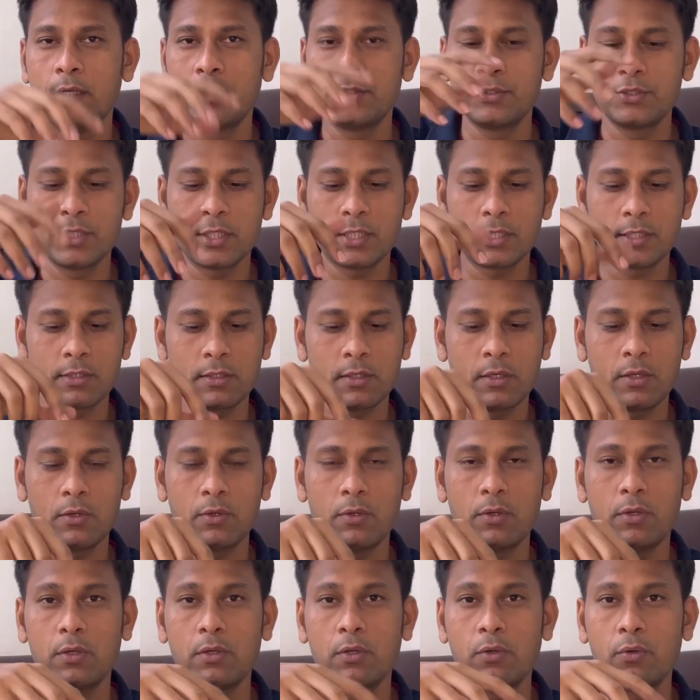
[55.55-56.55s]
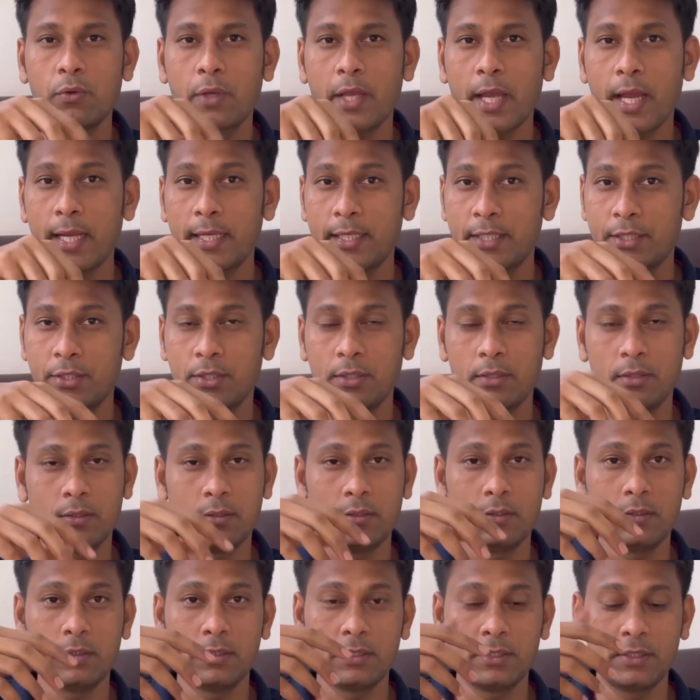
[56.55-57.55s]
Just look at
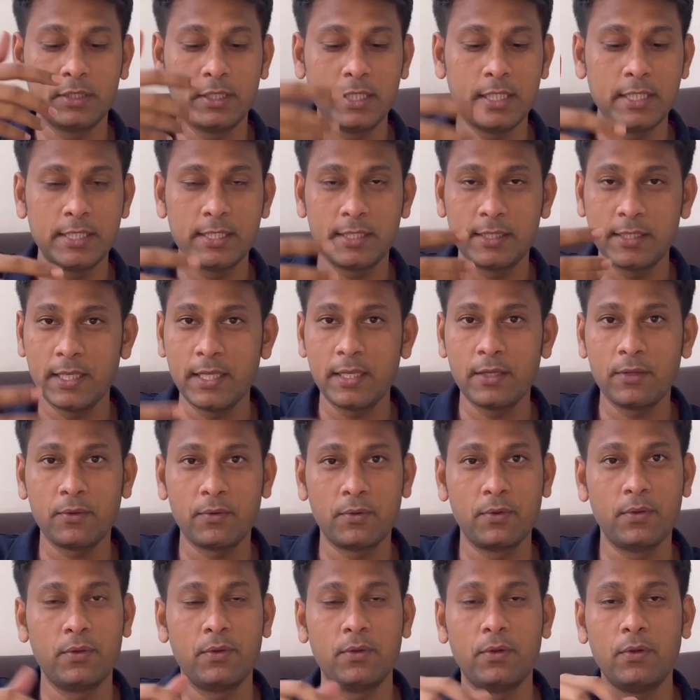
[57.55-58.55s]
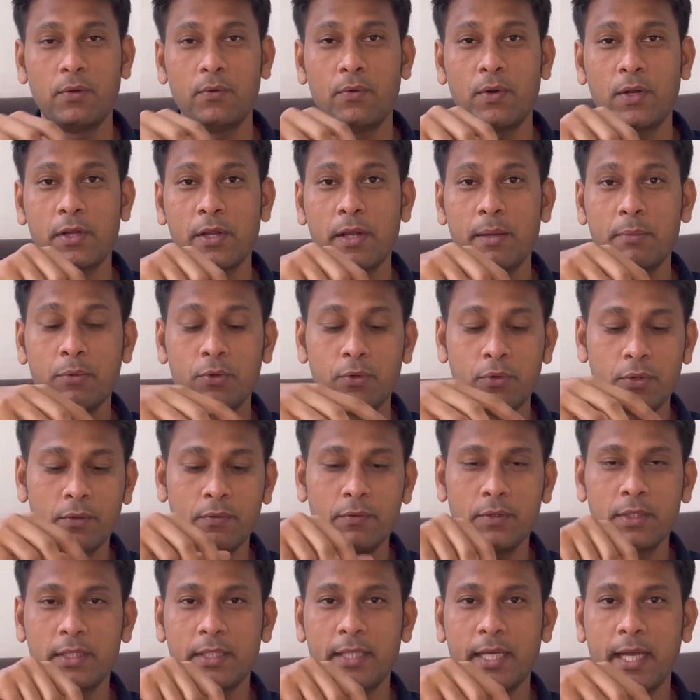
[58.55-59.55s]
this thing, what I am doing
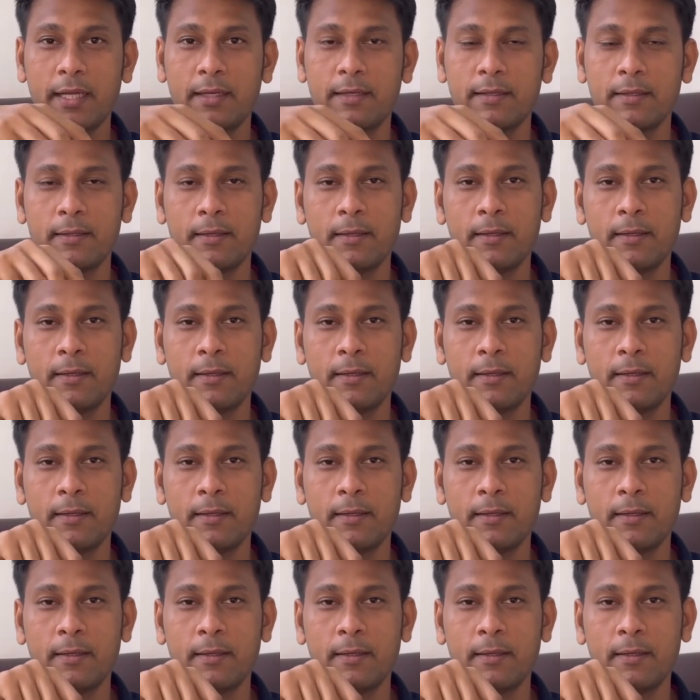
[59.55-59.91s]
with that.